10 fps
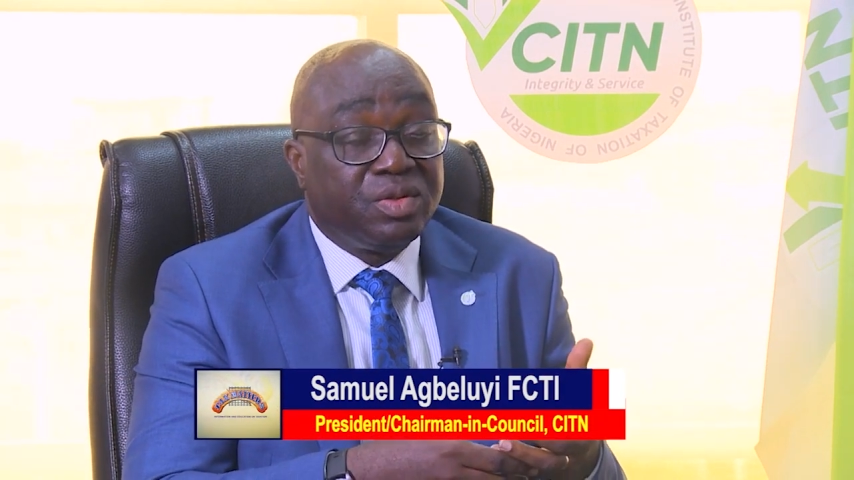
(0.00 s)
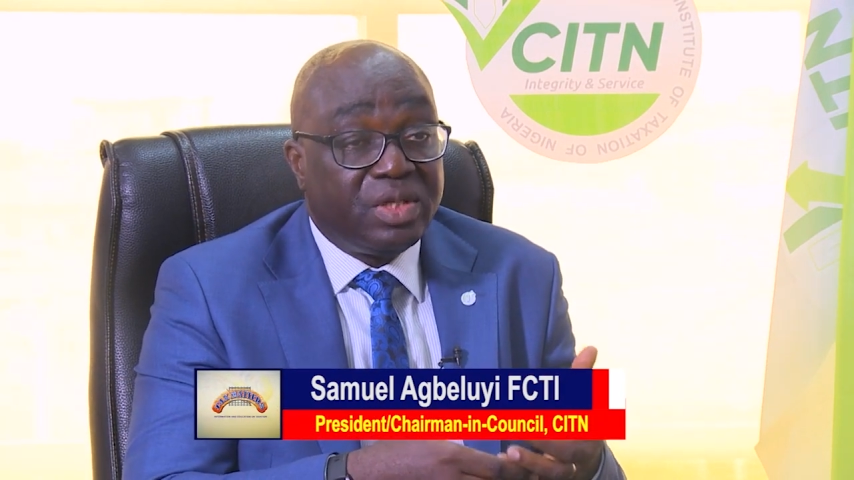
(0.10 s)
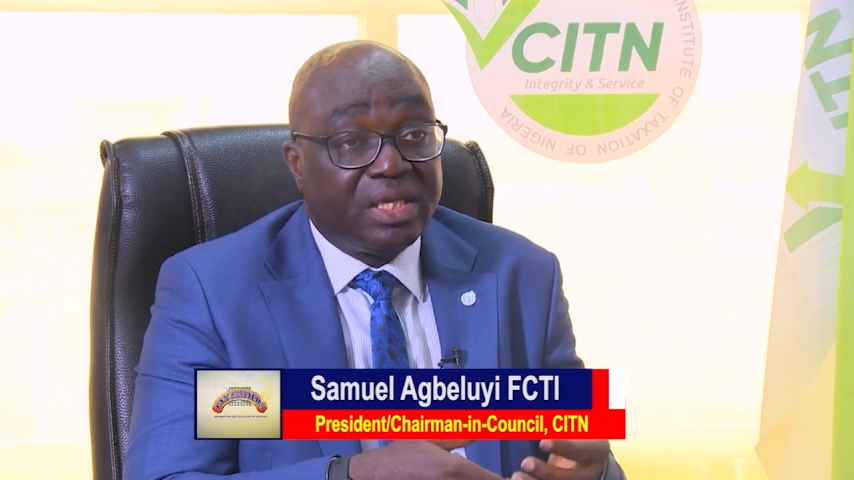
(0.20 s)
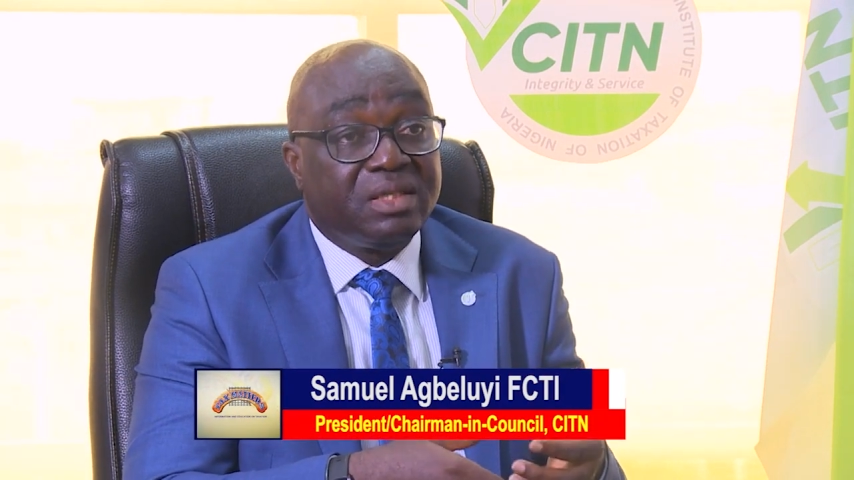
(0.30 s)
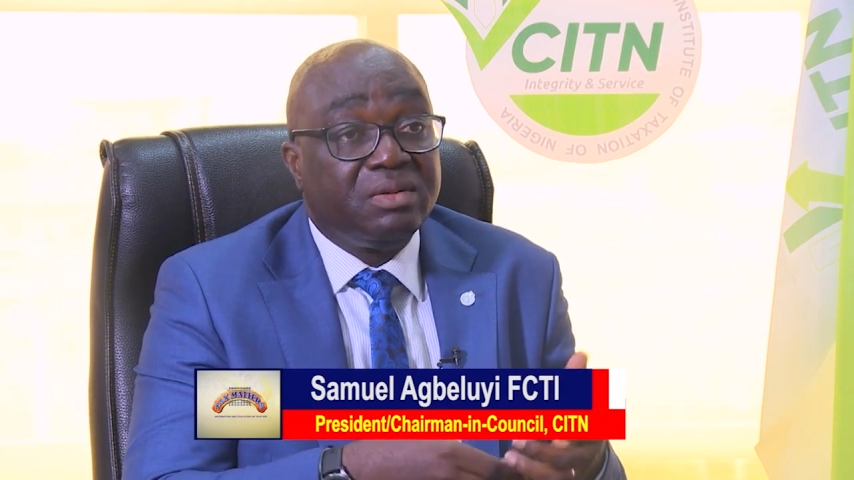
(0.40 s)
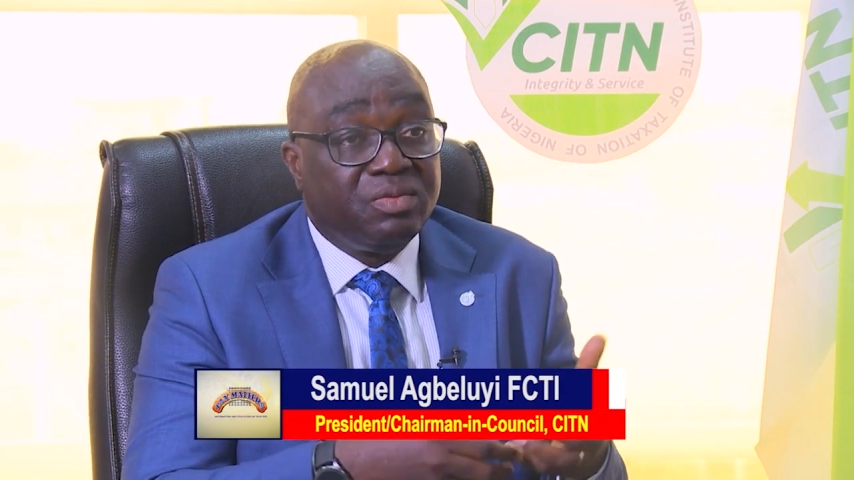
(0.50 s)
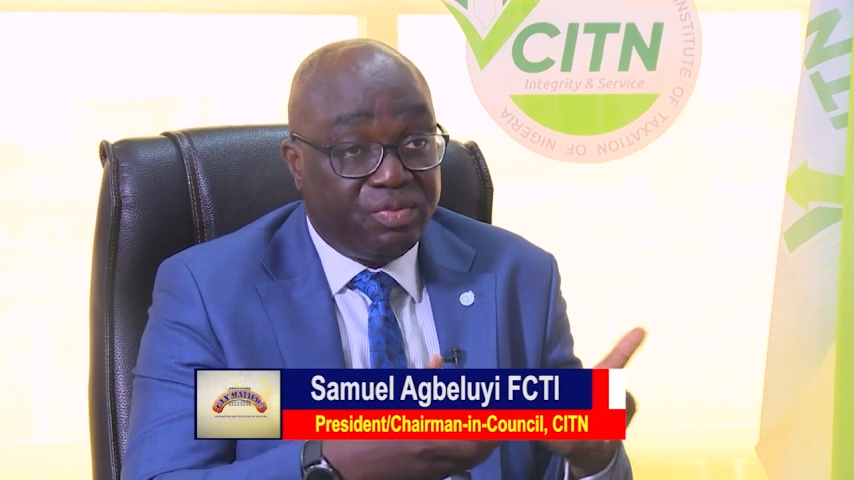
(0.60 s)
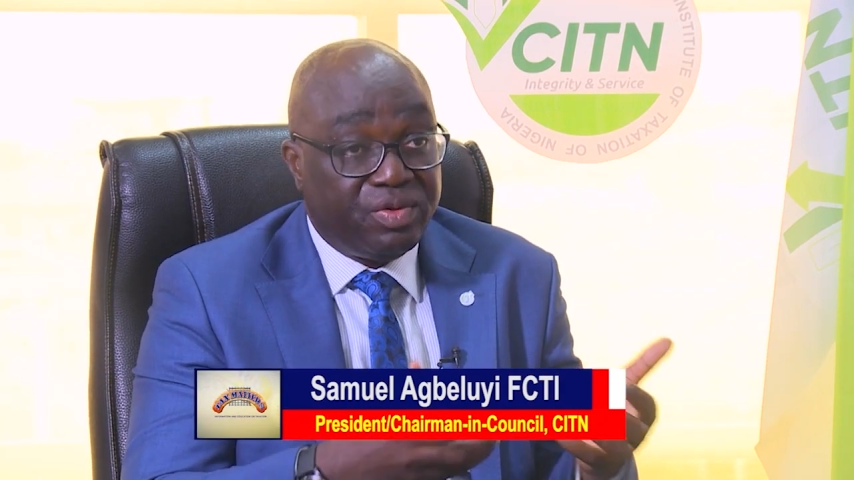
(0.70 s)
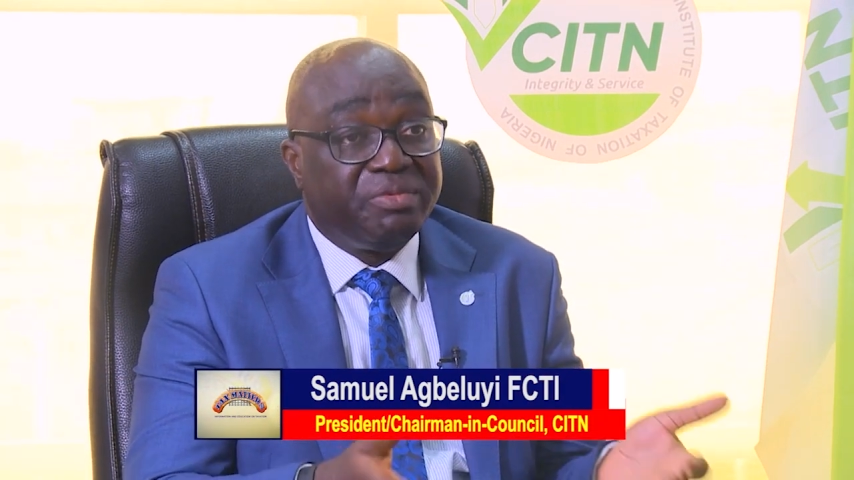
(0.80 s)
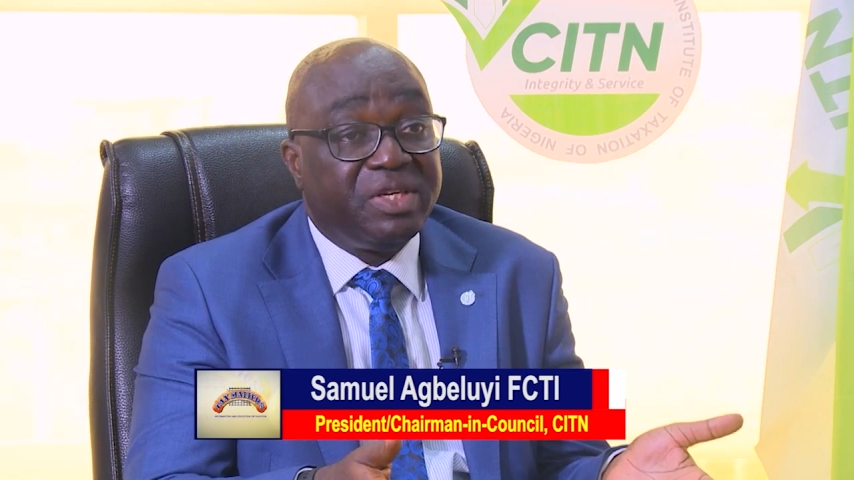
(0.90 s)
so that
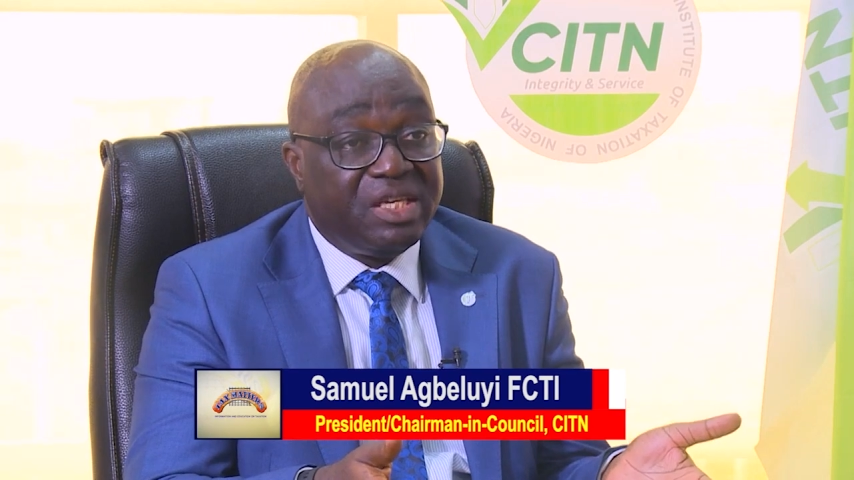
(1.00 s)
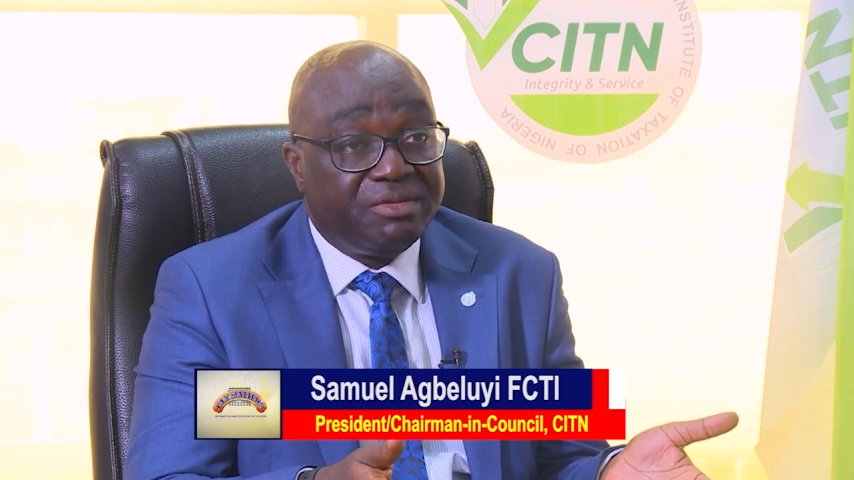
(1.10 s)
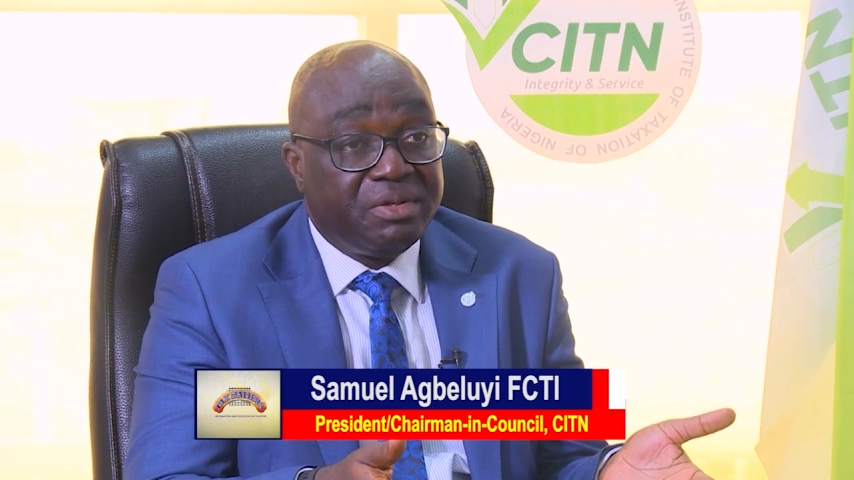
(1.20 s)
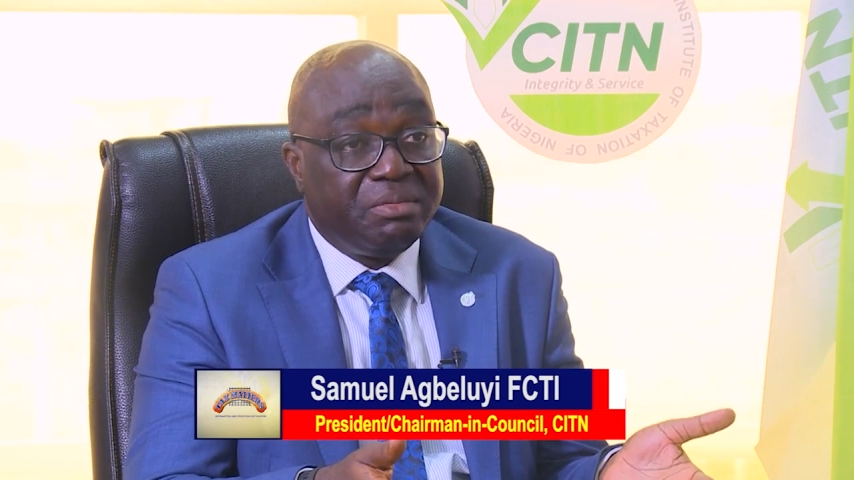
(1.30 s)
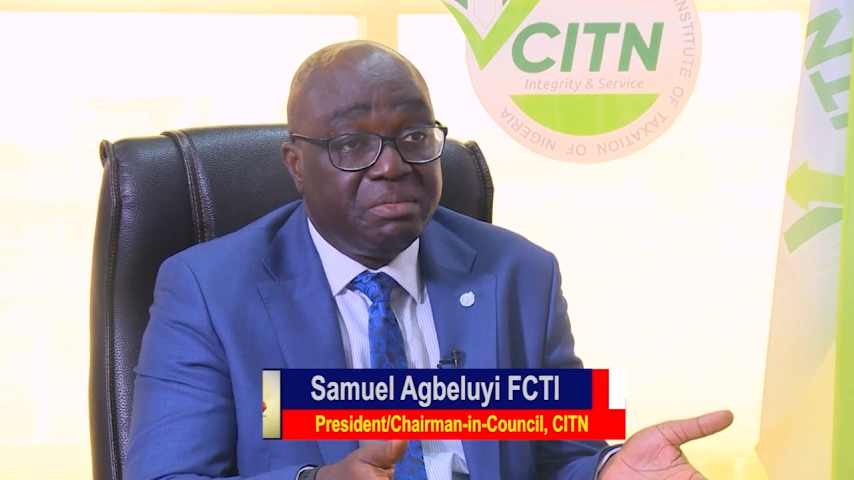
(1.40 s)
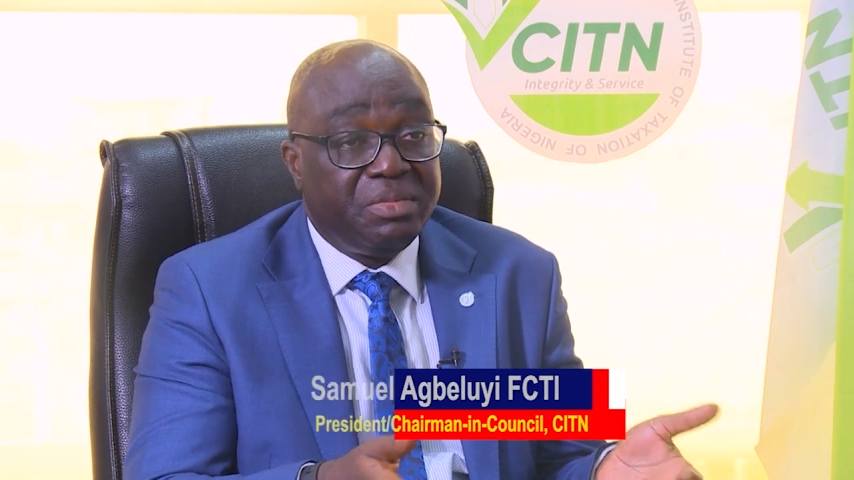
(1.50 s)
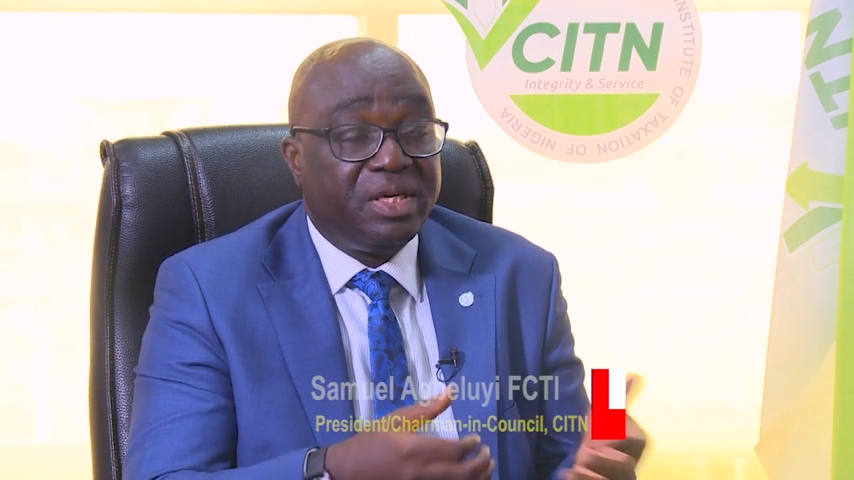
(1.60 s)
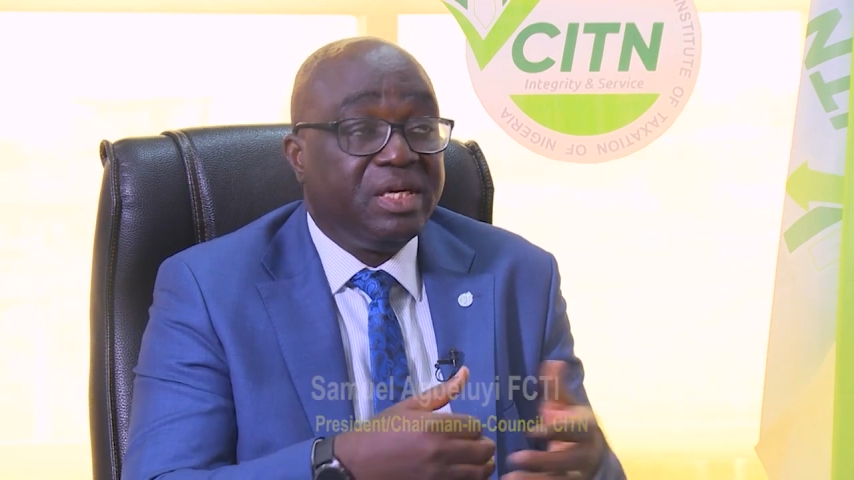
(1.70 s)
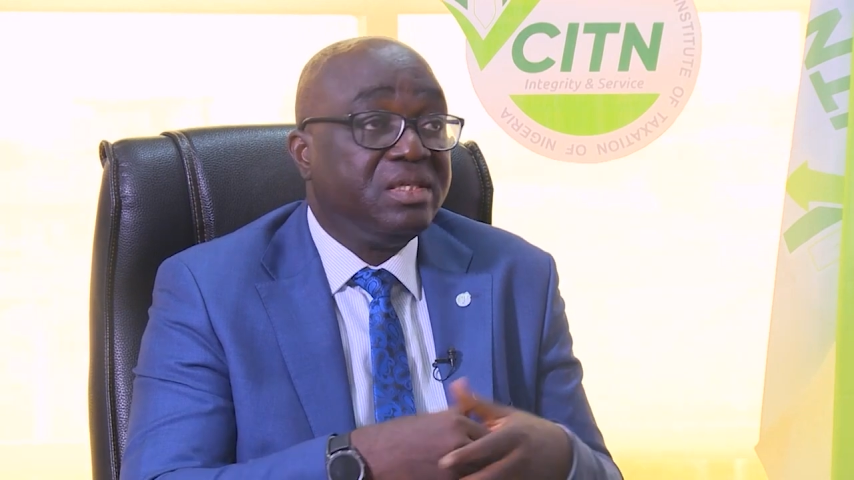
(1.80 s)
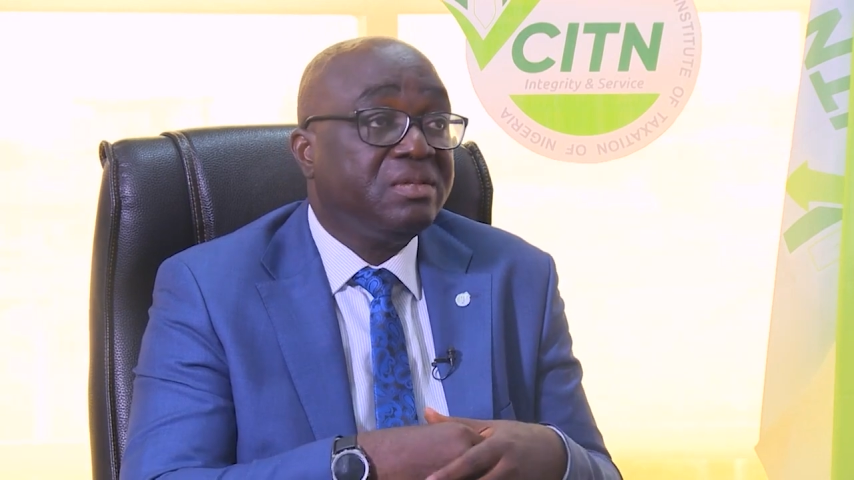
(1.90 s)
we will not be left
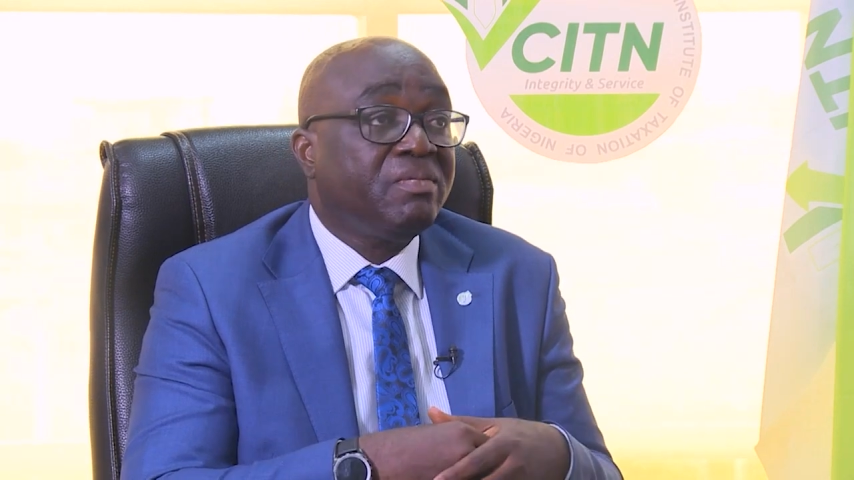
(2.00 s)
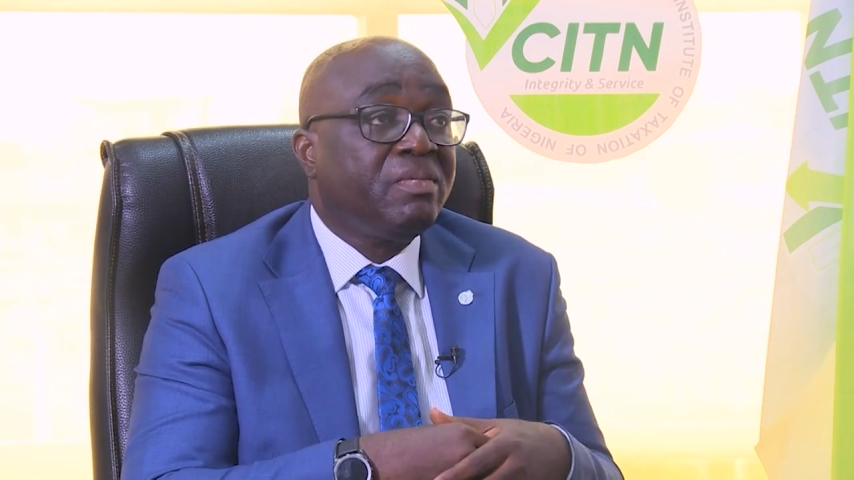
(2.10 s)
behind.